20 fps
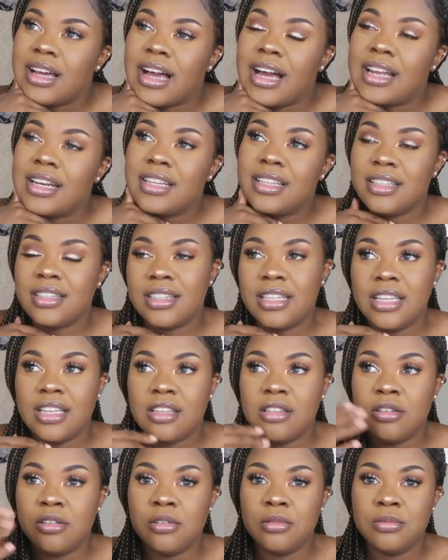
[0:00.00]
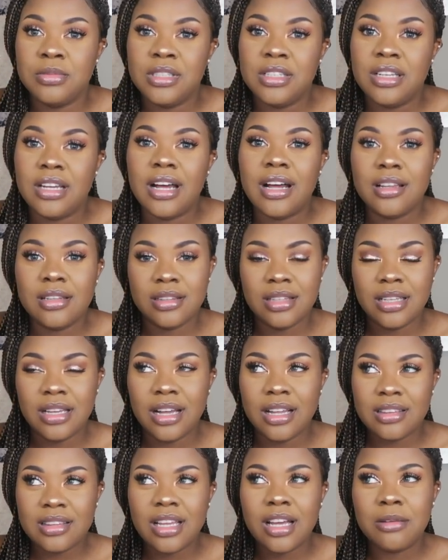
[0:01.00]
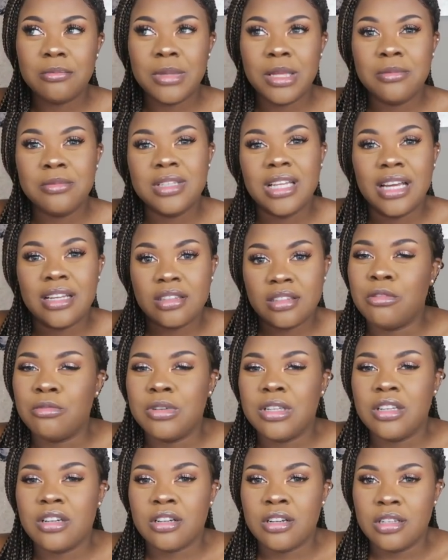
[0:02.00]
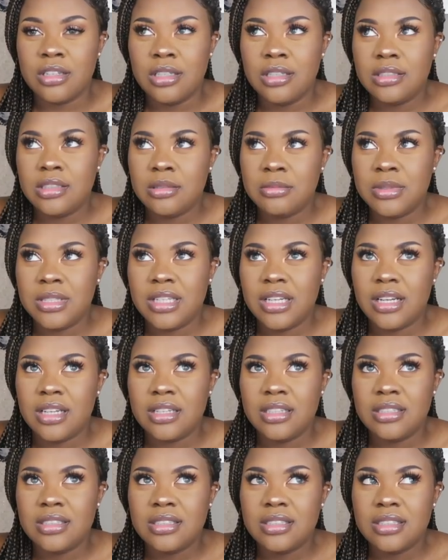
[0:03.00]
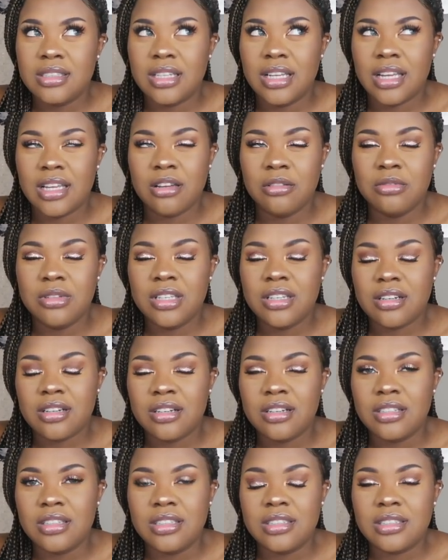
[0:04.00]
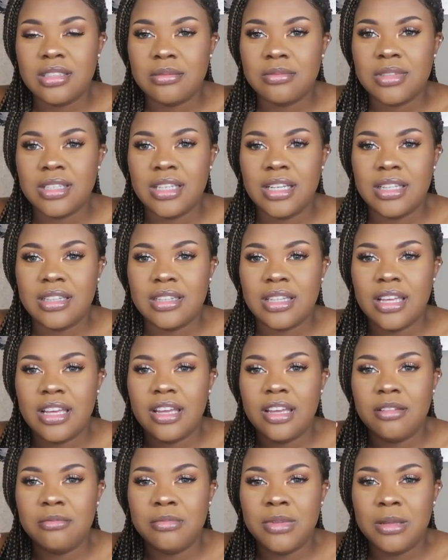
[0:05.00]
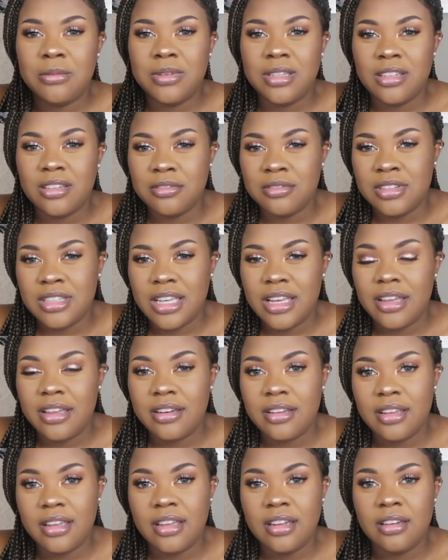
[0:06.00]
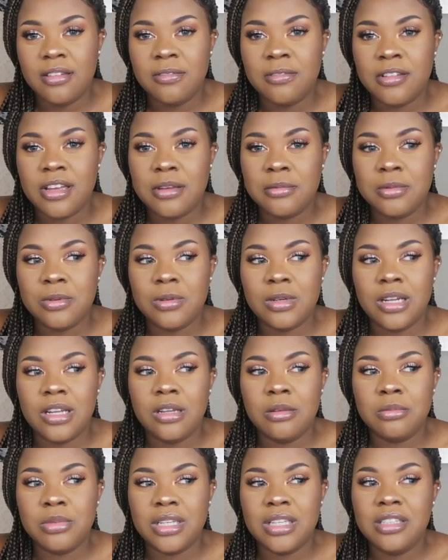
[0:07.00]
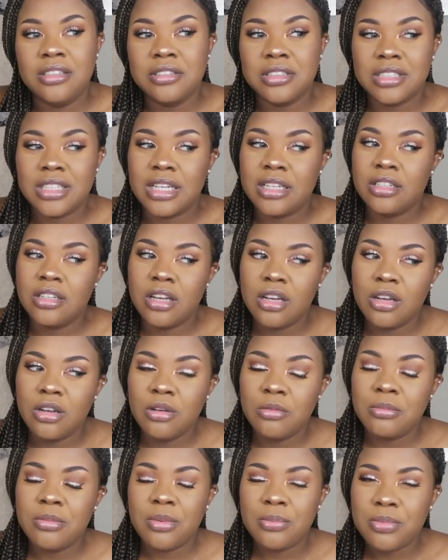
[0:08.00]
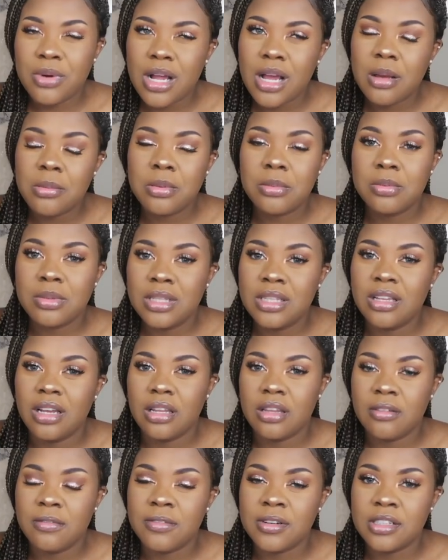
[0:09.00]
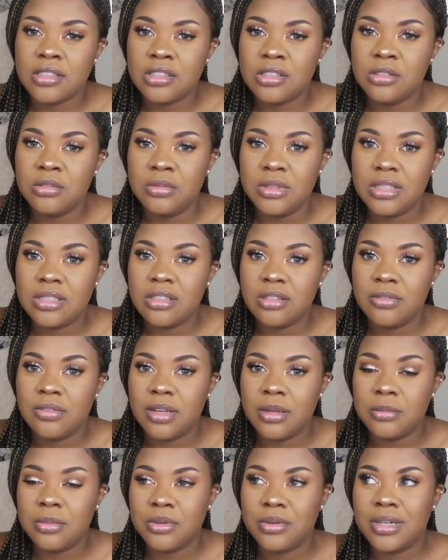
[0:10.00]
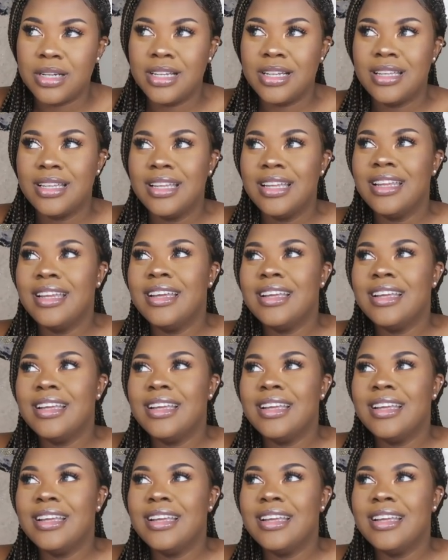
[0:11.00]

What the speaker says: I didn't think it would be, I thought maybe like a week early, to be honest, like a week early, something like that, maybe the dead end of February. But he was like, no, probably like the first 2 weeks of February.